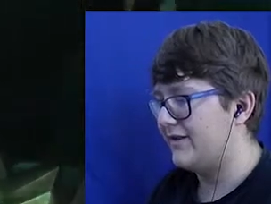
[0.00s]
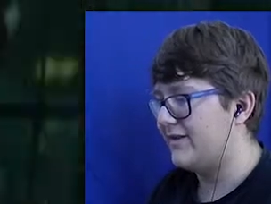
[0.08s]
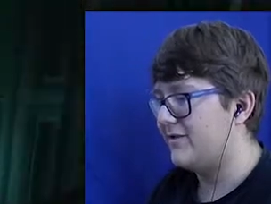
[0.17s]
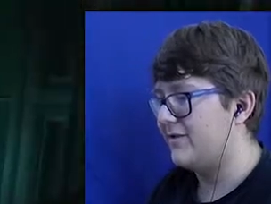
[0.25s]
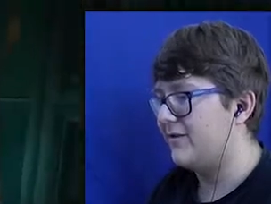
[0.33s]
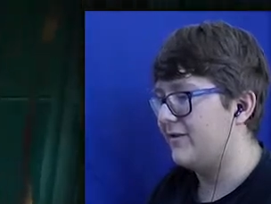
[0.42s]

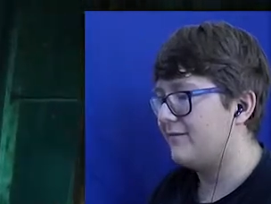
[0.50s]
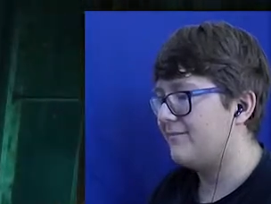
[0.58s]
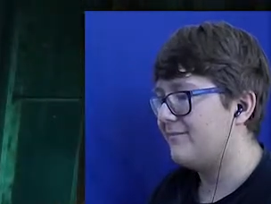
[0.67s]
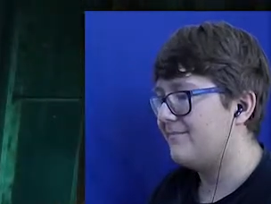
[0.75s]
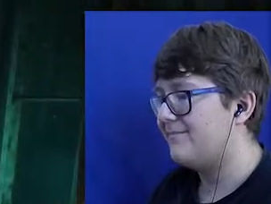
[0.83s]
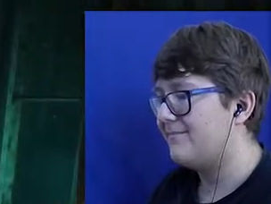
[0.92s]
That's cool.
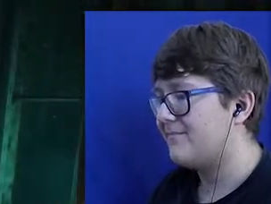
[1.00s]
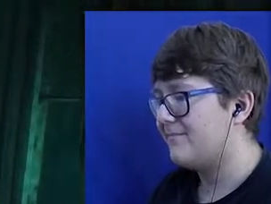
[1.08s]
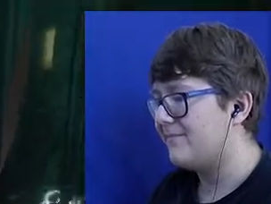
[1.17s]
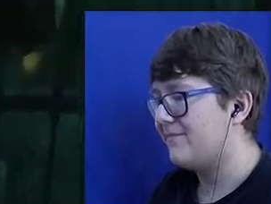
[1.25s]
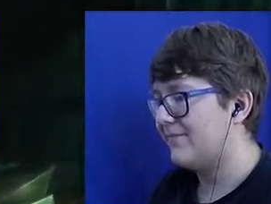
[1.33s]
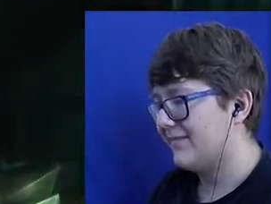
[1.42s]

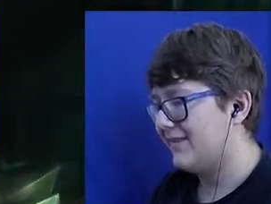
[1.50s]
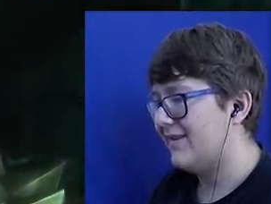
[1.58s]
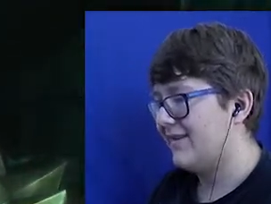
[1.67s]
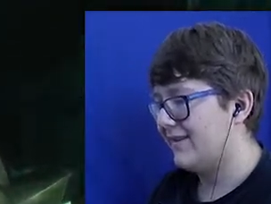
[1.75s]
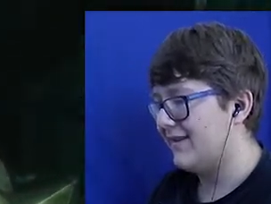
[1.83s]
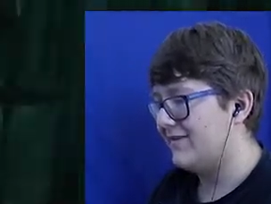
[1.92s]

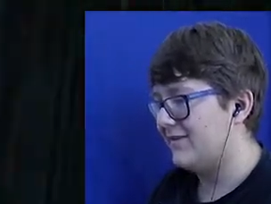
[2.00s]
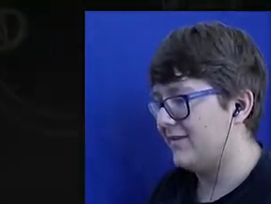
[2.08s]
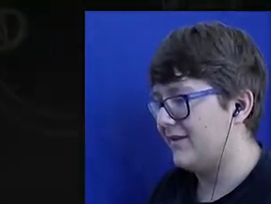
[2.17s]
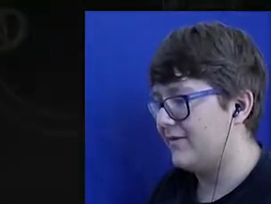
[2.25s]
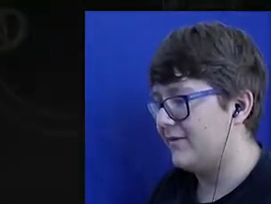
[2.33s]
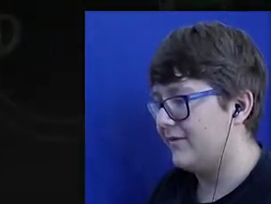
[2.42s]
That's
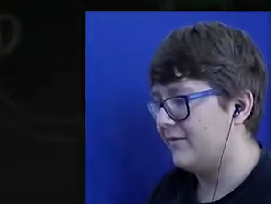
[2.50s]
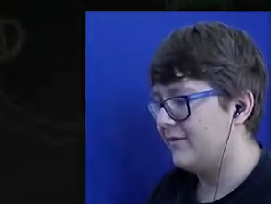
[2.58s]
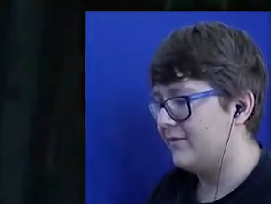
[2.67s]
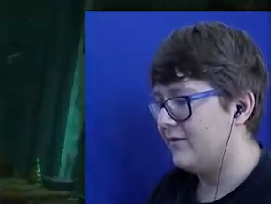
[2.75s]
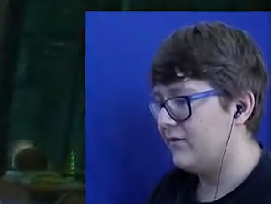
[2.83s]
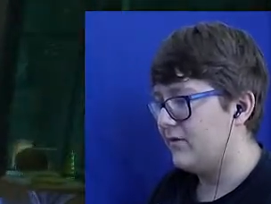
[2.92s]
really cool.
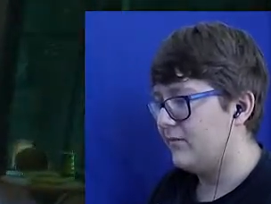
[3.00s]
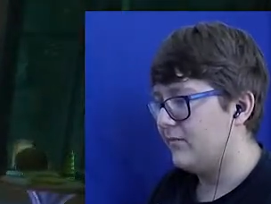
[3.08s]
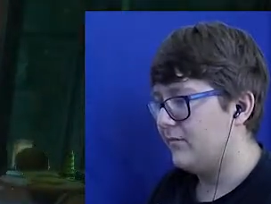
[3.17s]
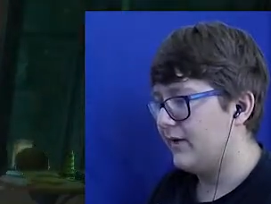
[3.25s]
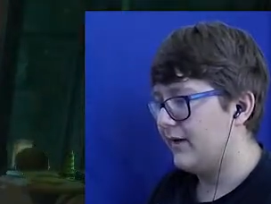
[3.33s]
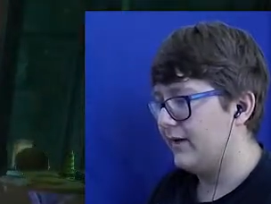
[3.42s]

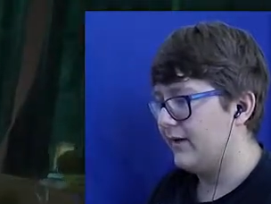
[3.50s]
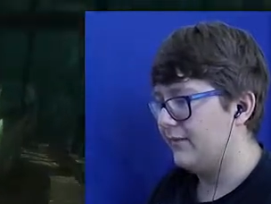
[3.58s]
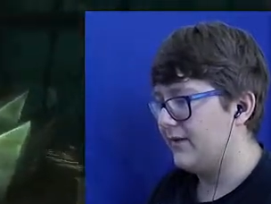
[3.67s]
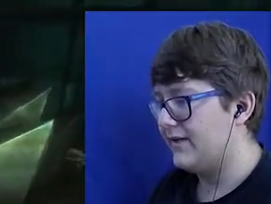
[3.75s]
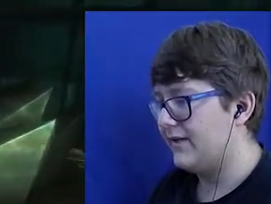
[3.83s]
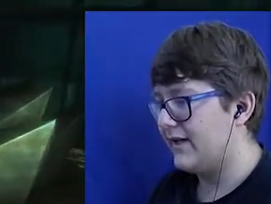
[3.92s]
But I'm
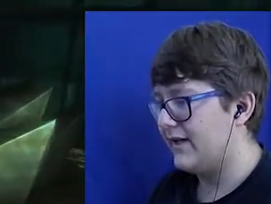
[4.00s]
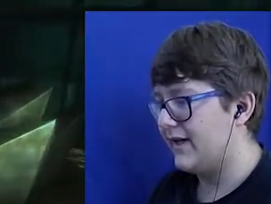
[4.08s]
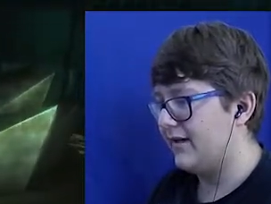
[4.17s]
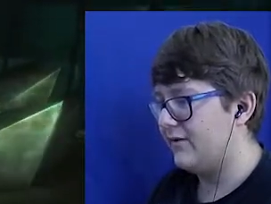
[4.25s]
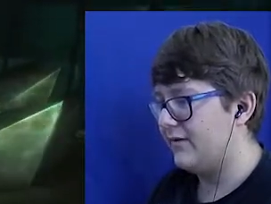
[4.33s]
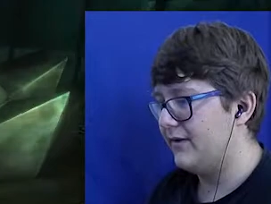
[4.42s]
guessing I
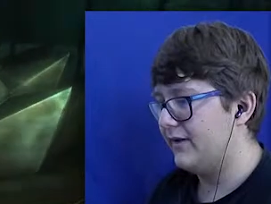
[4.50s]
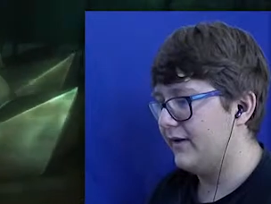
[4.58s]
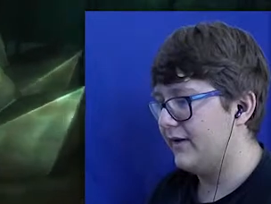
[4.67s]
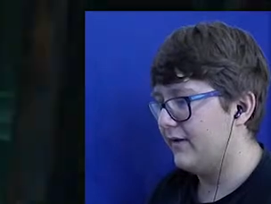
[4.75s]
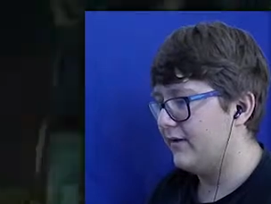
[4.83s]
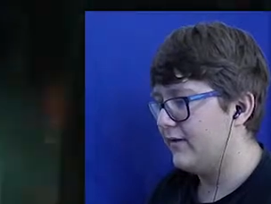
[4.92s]
can't go in there
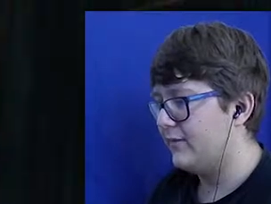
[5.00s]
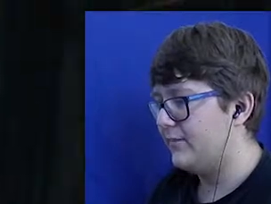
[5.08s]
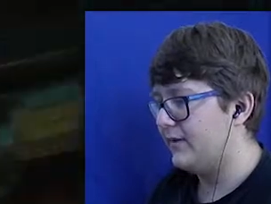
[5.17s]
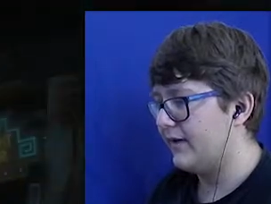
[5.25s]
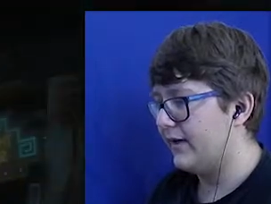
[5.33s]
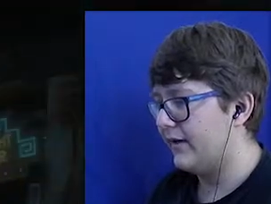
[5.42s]
now. Oh,
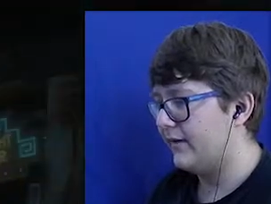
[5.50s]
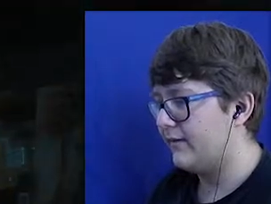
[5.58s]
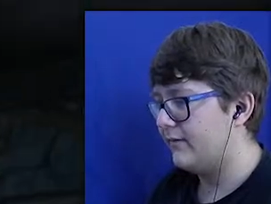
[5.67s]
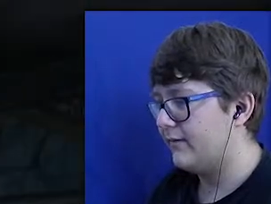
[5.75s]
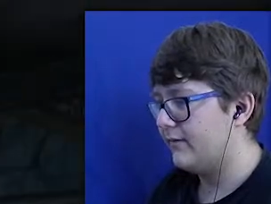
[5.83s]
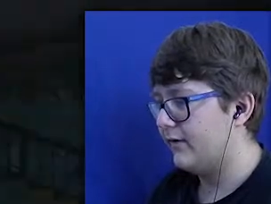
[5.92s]
maybe I can.
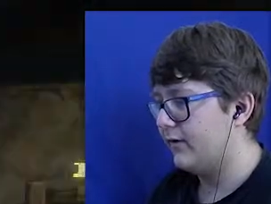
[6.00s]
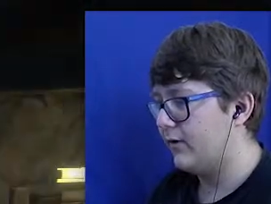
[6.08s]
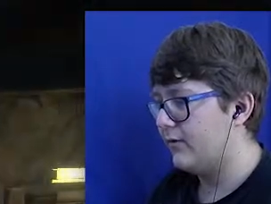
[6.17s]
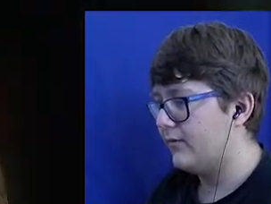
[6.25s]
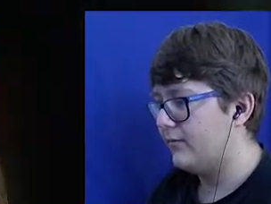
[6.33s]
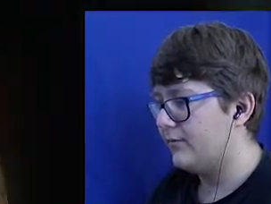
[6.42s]
Hello?
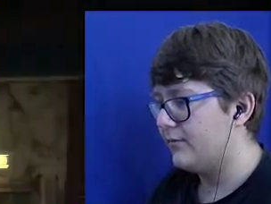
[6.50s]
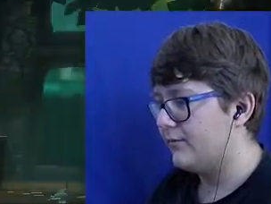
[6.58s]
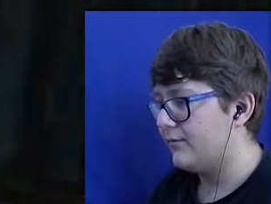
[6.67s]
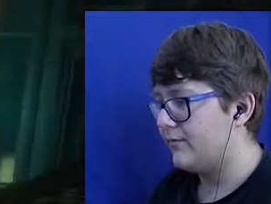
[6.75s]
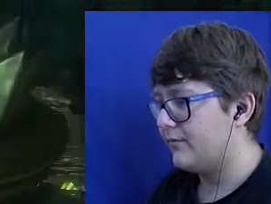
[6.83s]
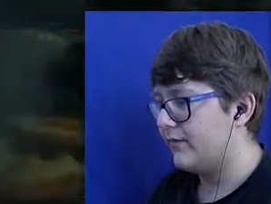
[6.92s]
All
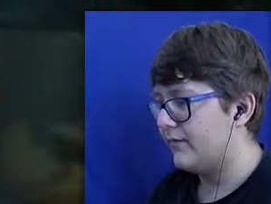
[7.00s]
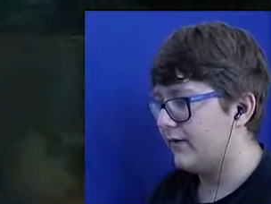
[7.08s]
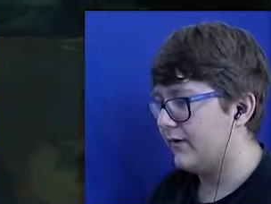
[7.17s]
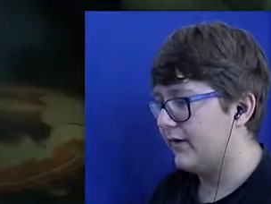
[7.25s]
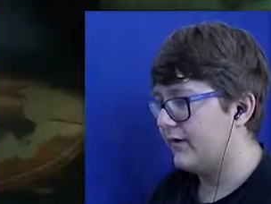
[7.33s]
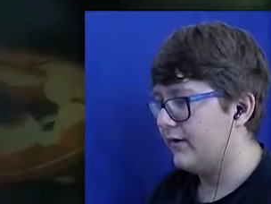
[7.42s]

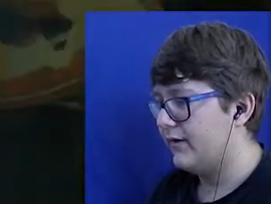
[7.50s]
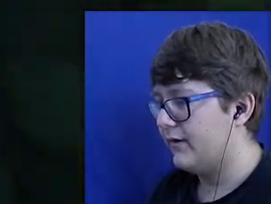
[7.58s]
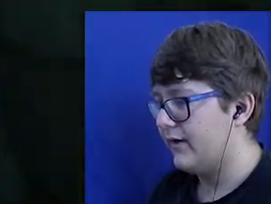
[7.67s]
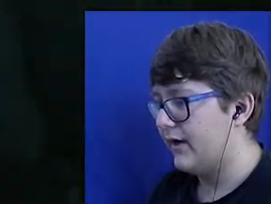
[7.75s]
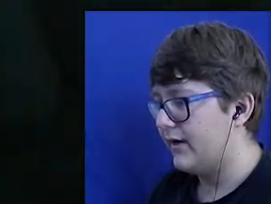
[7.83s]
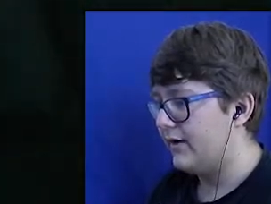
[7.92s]
right.
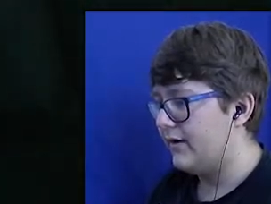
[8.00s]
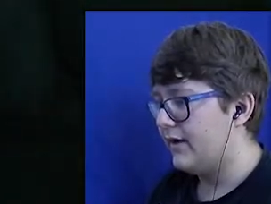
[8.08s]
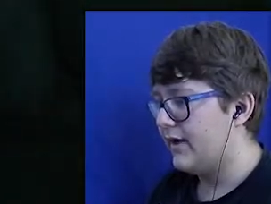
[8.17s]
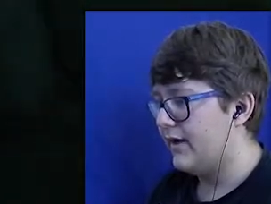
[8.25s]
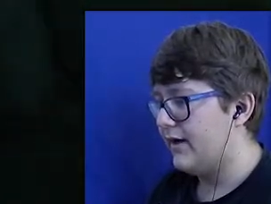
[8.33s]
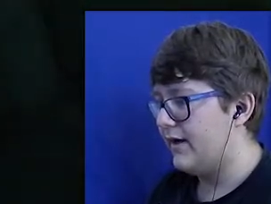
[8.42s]
Yeah.
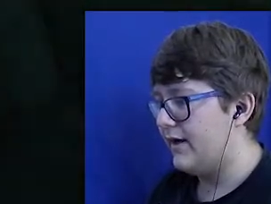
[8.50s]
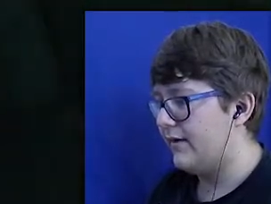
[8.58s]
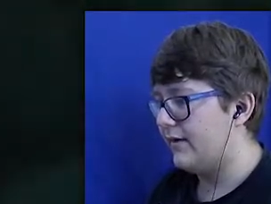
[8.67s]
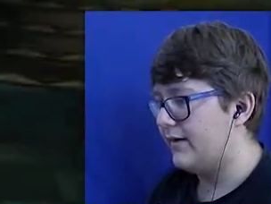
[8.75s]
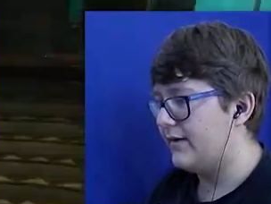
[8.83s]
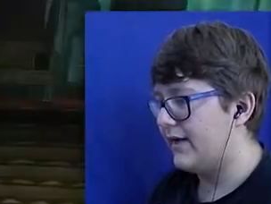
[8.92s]
Hey,
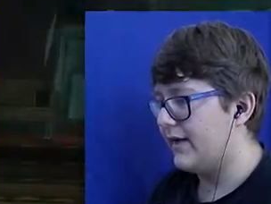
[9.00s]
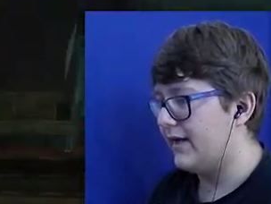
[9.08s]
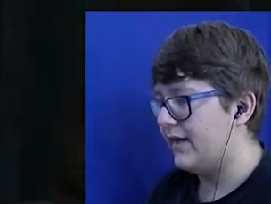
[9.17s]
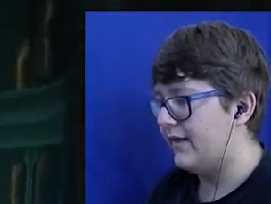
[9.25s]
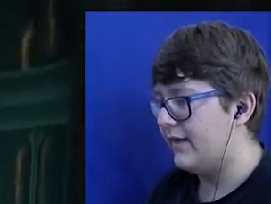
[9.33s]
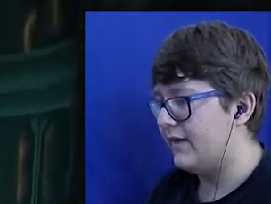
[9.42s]
I'm gonna take
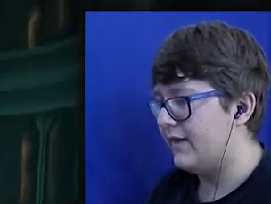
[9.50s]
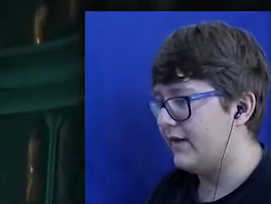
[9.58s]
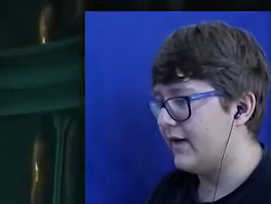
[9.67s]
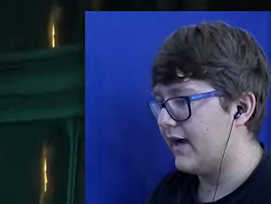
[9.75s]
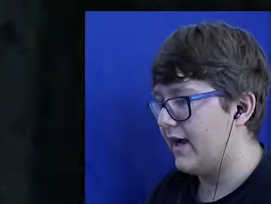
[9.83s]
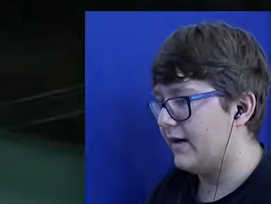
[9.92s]
anything you
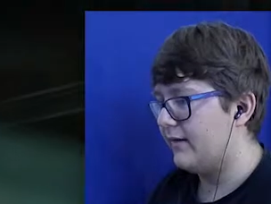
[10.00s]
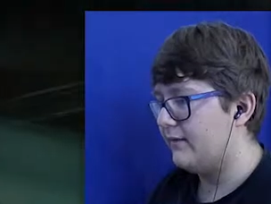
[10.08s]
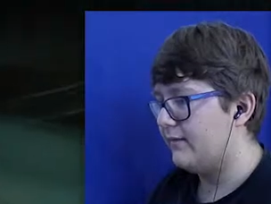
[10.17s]
got.